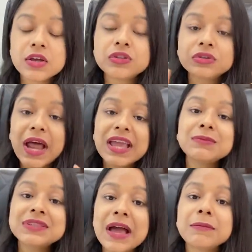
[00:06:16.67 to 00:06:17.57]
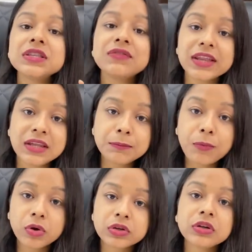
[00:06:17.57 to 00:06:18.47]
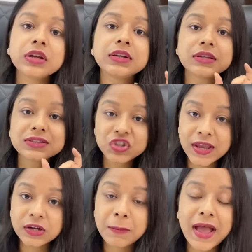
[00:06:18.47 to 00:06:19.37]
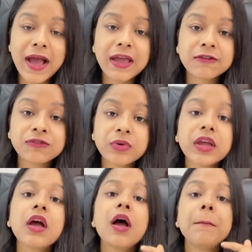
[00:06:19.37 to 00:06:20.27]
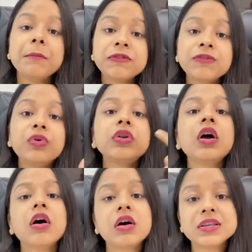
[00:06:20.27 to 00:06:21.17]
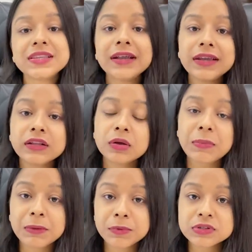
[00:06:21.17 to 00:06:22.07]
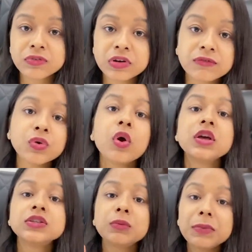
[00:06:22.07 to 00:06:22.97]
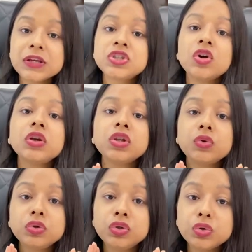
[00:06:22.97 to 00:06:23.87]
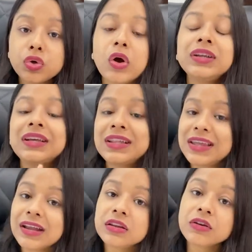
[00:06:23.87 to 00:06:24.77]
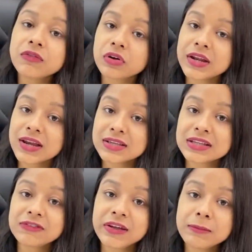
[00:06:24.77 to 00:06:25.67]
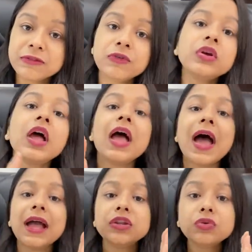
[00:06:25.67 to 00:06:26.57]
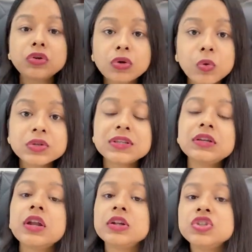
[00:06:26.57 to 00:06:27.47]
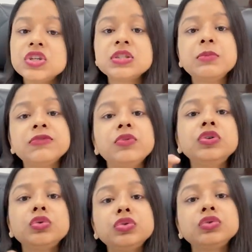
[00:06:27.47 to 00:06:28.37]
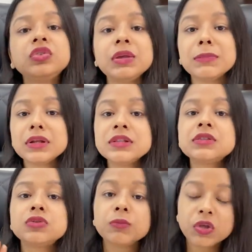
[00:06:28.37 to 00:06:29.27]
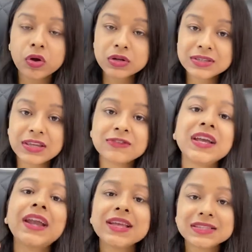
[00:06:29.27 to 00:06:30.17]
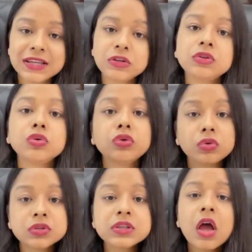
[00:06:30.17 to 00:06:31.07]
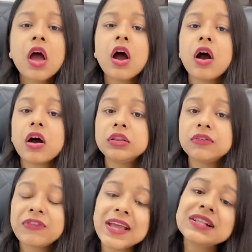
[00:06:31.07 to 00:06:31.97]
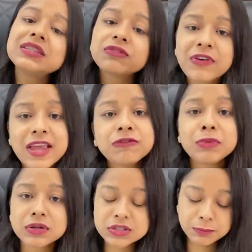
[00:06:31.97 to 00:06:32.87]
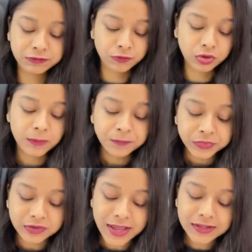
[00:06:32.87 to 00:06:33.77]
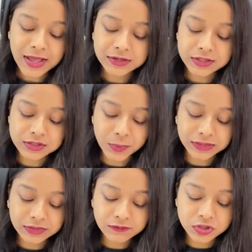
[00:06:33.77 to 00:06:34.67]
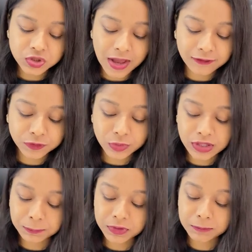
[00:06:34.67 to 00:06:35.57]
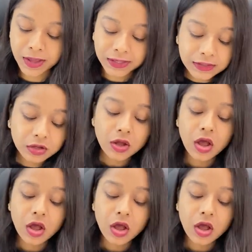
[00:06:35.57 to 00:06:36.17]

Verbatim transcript: So timestamp is very important. It is checked by IFOA before uh, sending the papers for review. So make sure you do not create the Word and Excel file before and you close it just before 2 to 3 minutes to be on a safe side. I say to close uh, the files 5 minutes before. Right, that is one thing which you have to keep in mind.